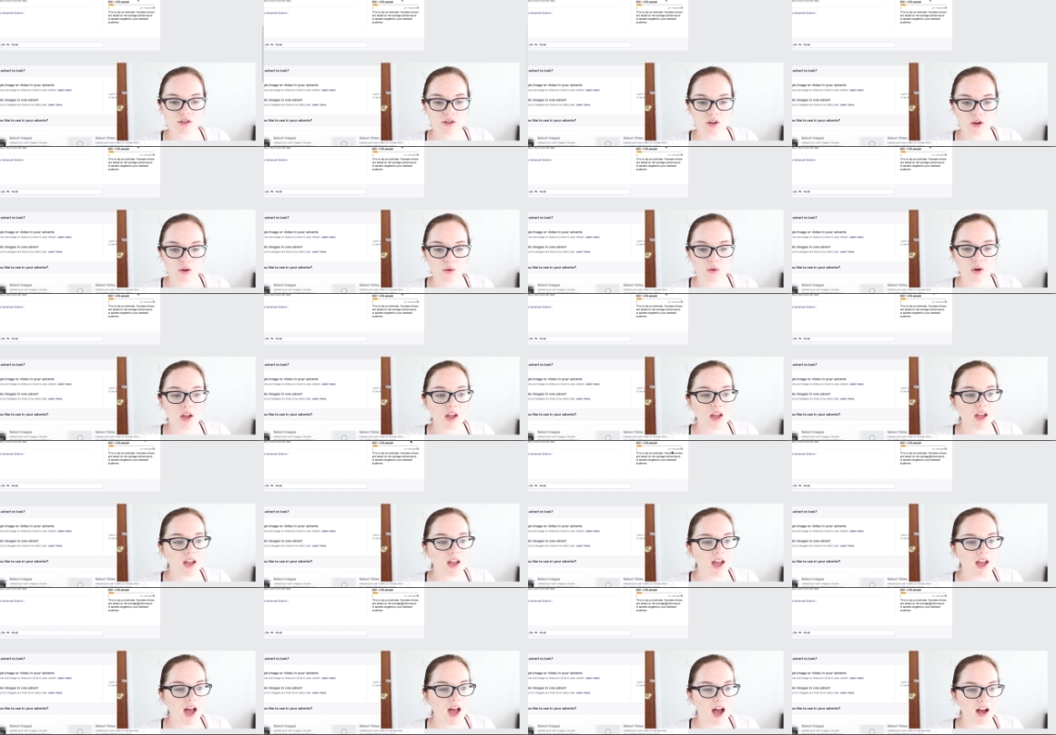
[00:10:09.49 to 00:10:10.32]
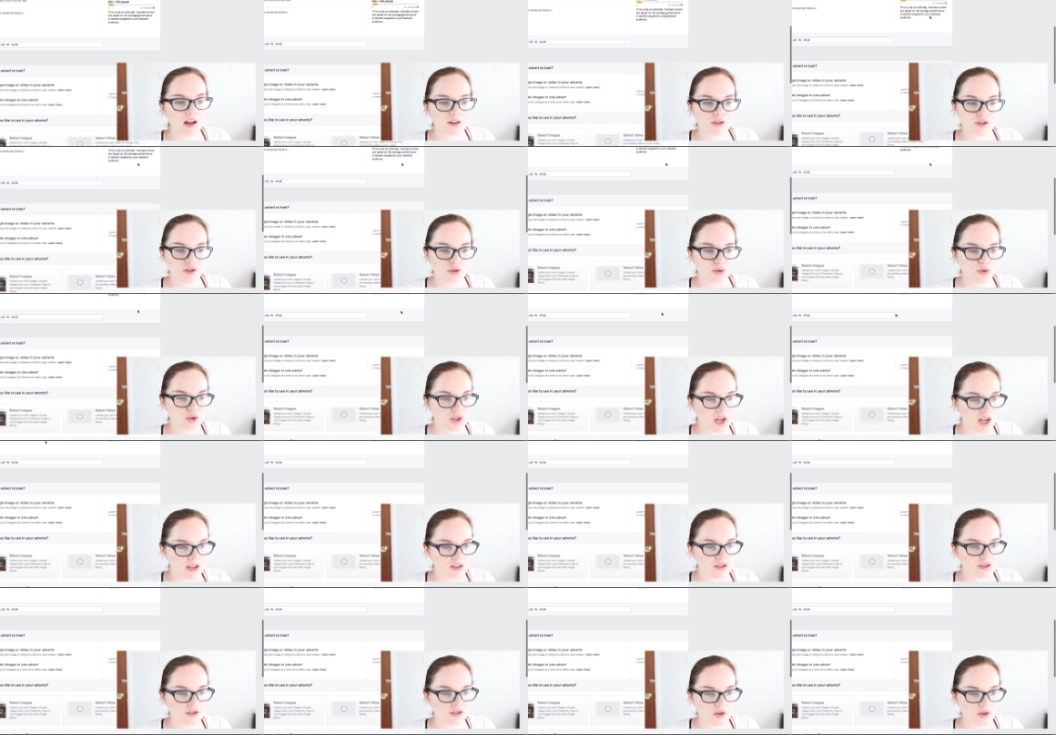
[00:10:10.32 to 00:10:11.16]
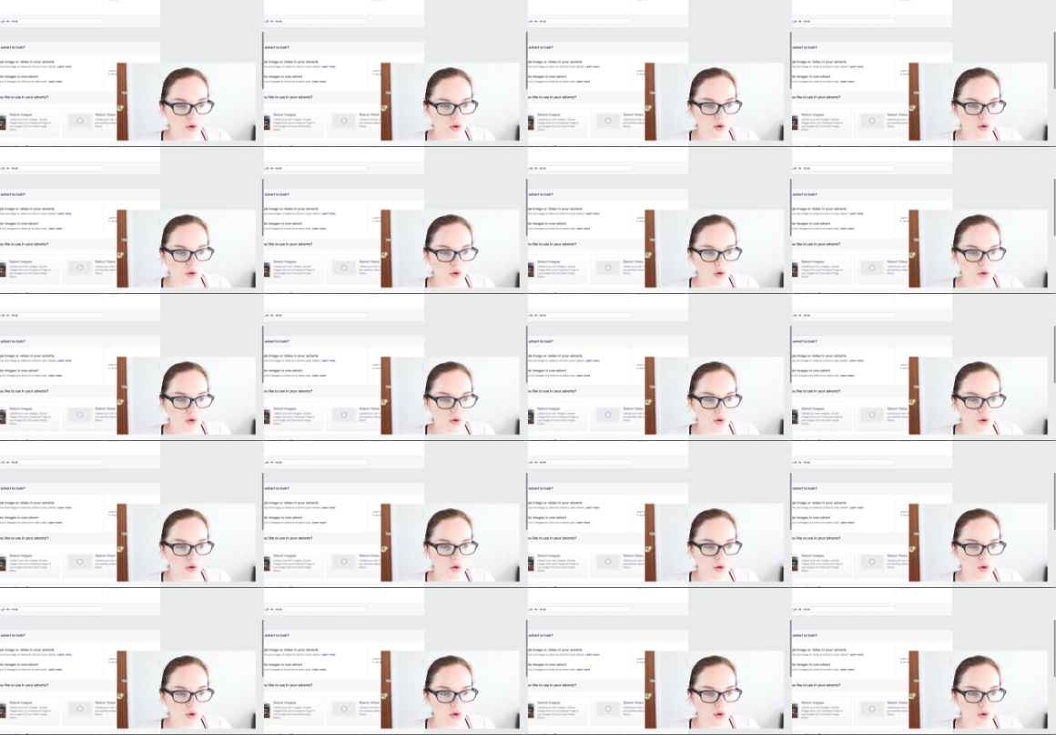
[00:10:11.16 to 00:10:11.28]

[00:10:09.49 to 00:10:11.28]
So as you change